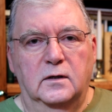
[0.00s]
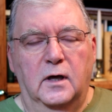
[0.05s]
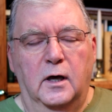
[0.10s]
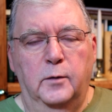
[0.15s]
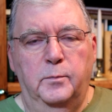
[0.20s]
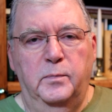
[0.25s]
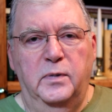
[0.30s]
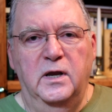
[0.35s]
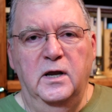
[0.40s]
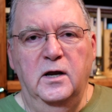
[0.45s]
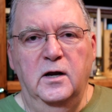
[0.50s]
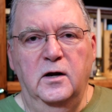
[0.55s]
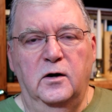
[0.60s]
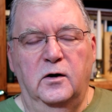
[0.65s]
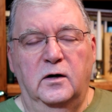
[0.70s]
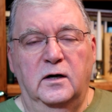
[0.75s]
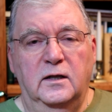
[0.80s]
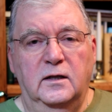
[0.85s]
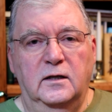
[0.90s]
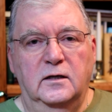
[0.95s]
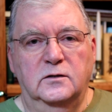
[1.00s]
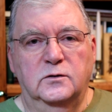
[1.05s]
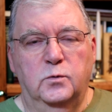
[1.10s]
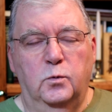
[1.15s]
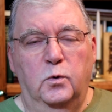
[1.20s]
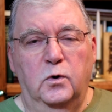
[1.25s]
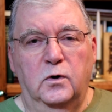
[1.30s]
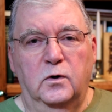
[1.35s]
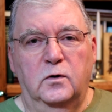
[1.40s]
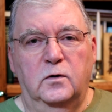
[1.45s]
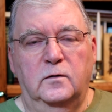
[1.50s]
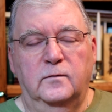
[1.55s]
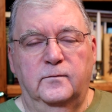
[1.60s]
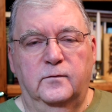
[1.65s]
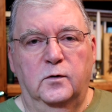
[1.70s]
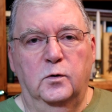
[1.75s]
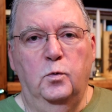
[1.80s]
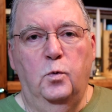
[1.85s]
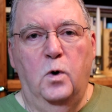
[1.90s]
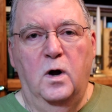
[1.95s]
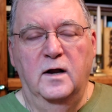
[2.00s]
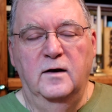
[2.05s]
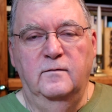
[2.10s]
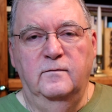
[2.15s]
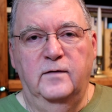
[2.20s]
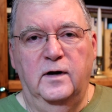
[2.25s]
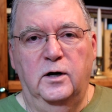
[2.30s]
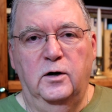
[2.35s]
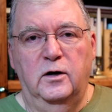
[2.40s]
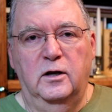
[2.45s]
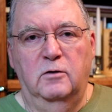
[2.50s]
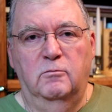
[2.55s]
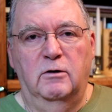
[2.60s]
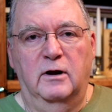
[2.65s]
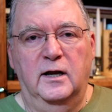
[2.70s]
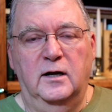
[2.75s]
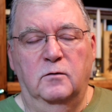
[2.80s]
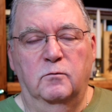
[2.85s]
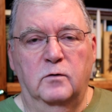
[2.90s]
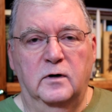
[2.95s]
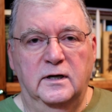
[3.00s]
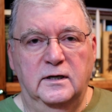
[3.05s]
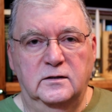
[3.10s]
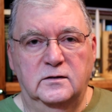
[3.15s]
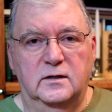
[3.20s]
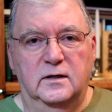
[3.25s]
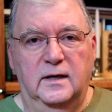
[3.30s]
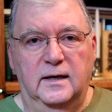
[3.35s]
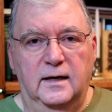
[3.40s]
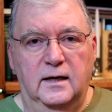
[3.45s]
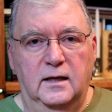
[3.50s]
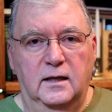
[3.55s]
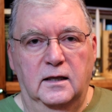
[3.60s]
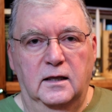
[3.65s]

appeared in this world for one very great reason.